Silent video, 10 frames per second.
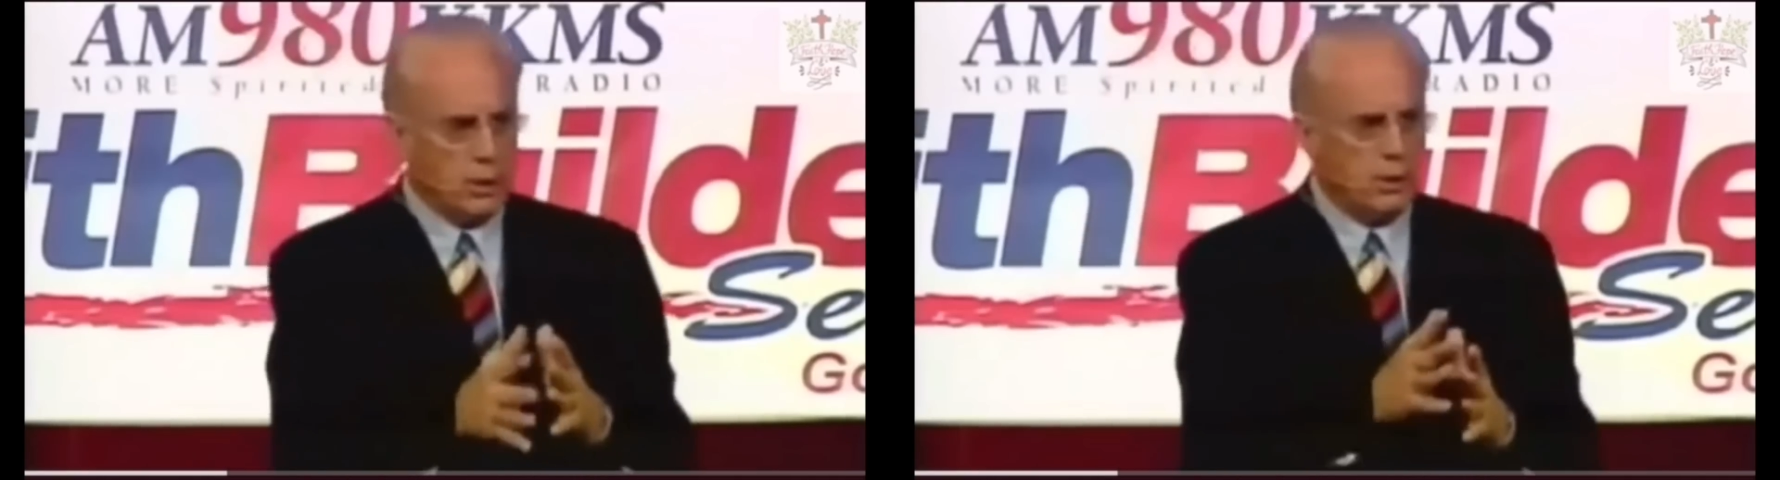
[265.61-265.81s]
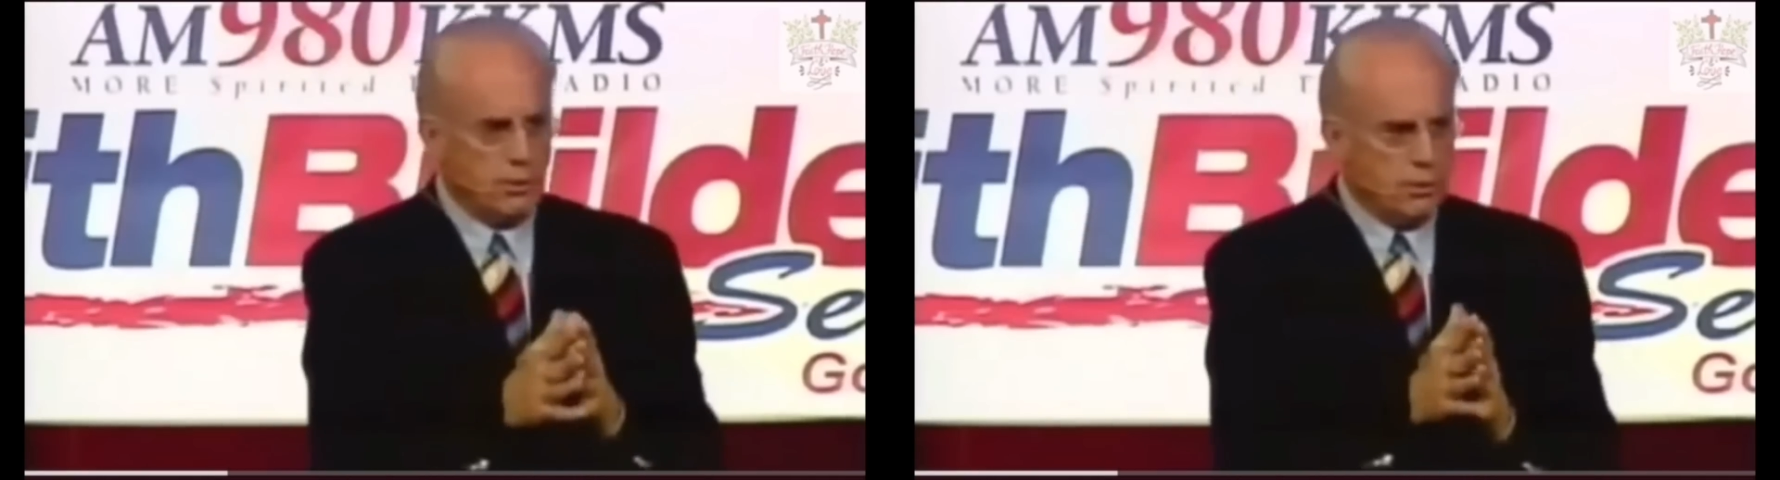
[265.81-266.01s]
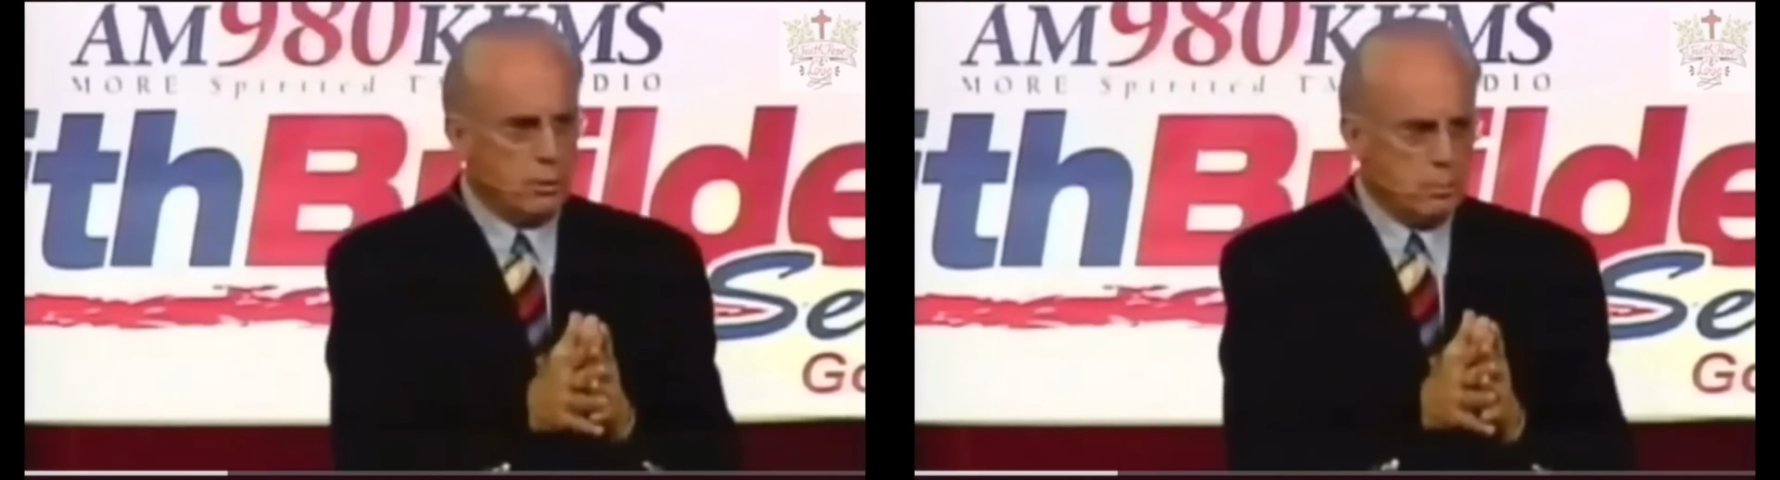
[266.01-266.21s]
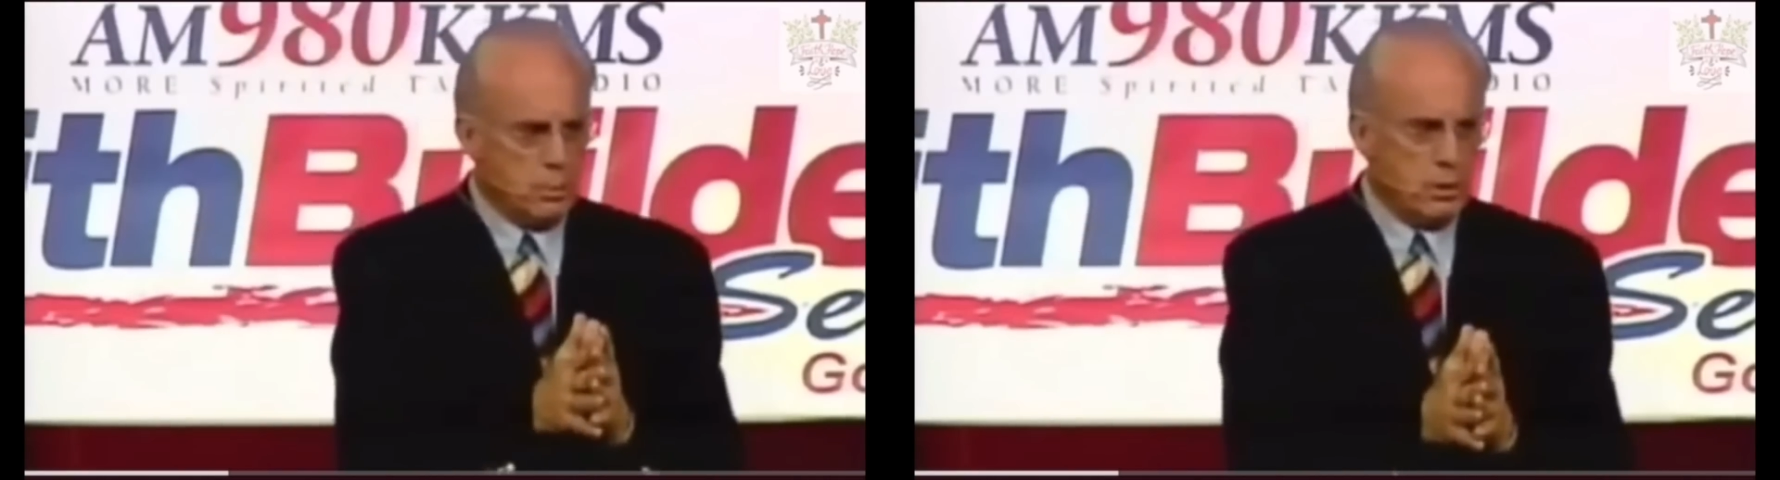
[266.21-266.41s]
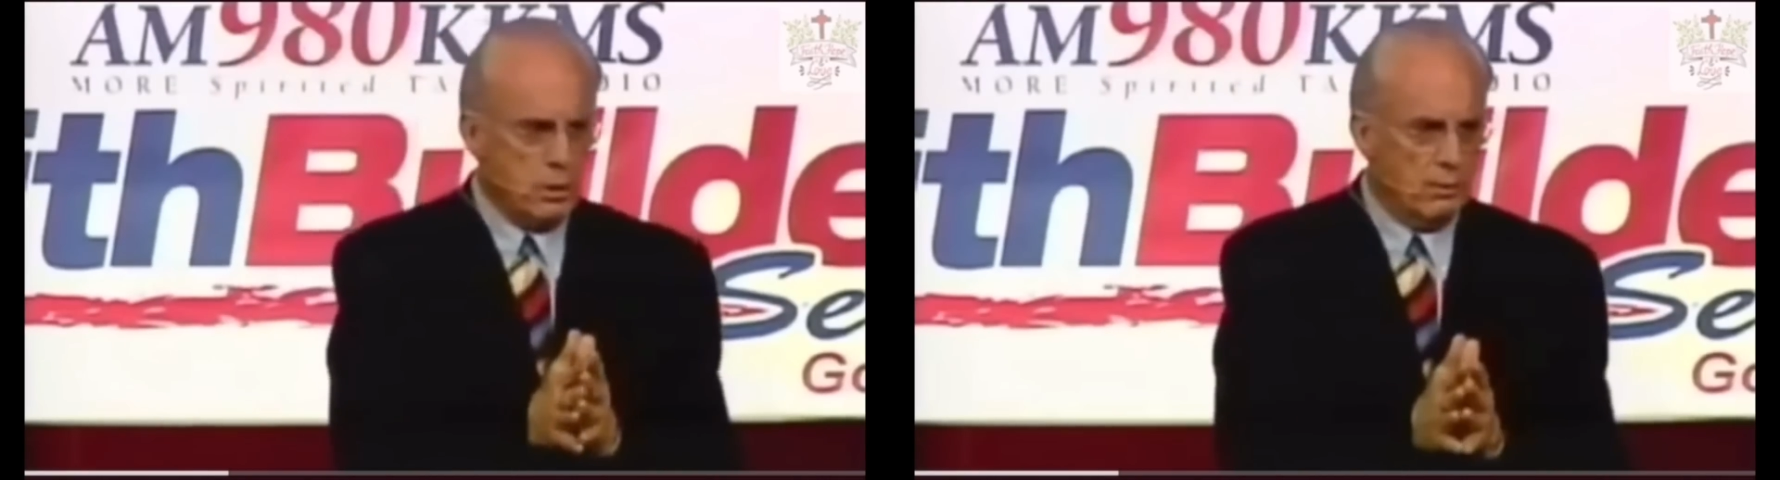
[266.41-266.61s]

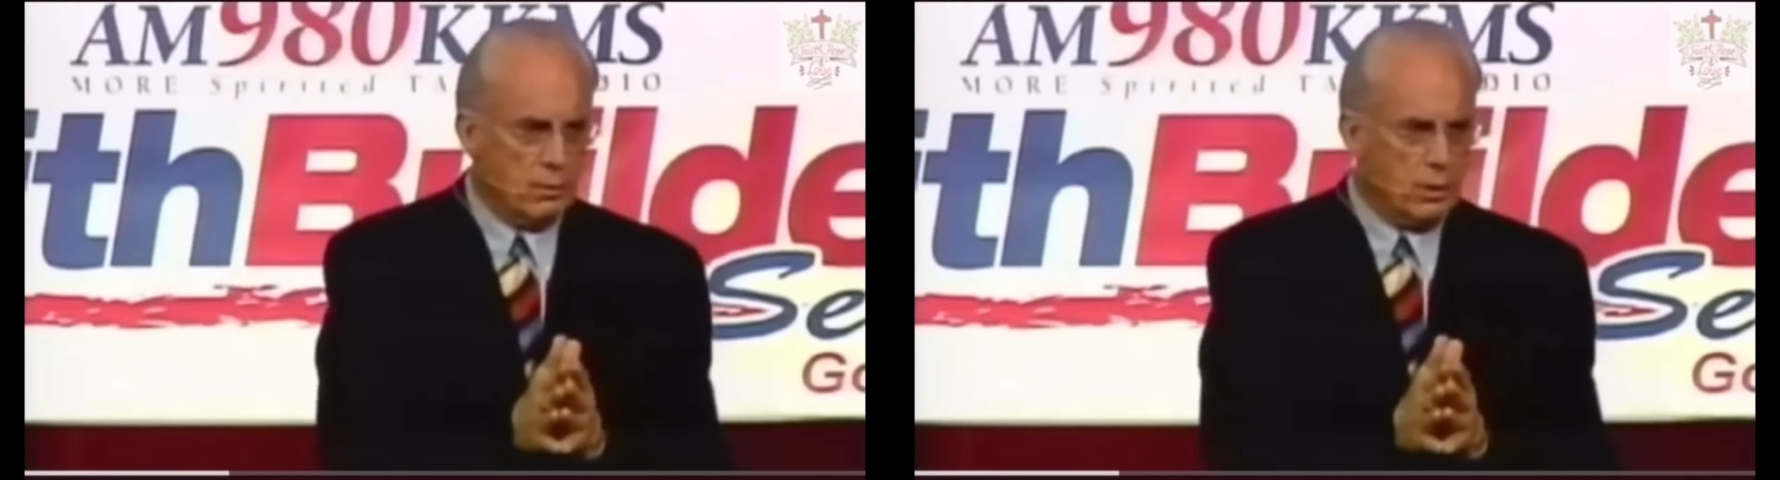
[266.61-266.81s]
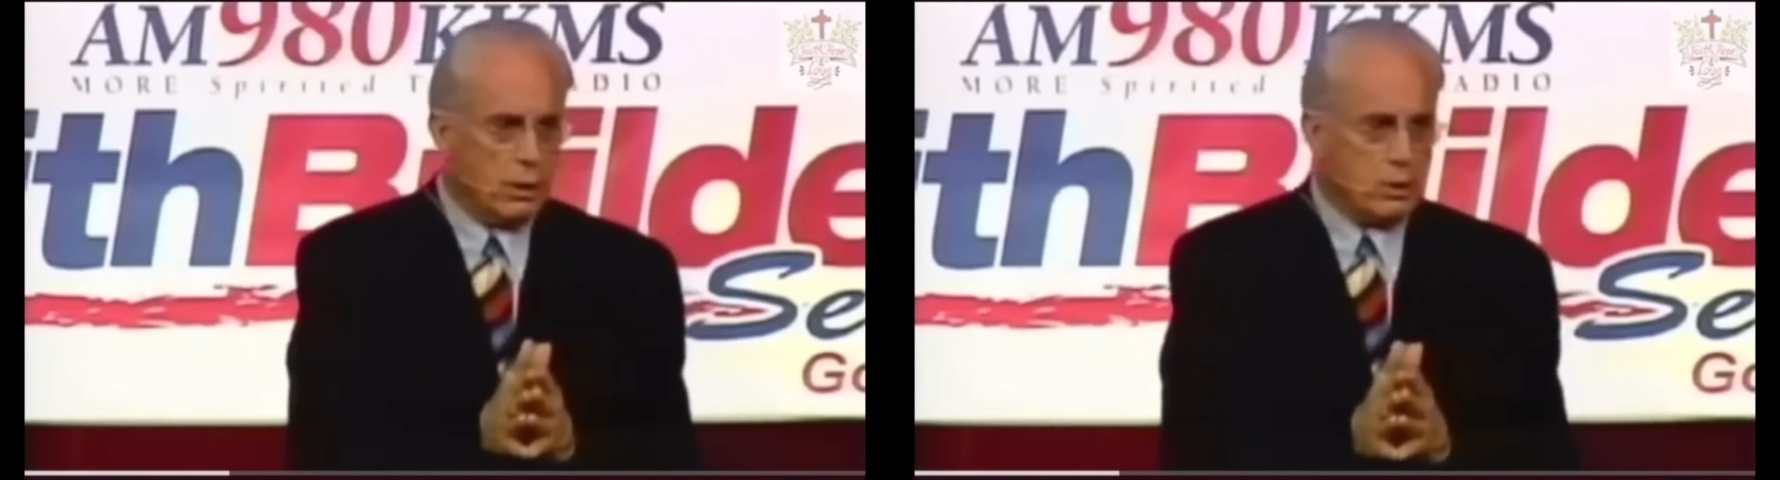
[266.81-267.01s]
1/3% every year.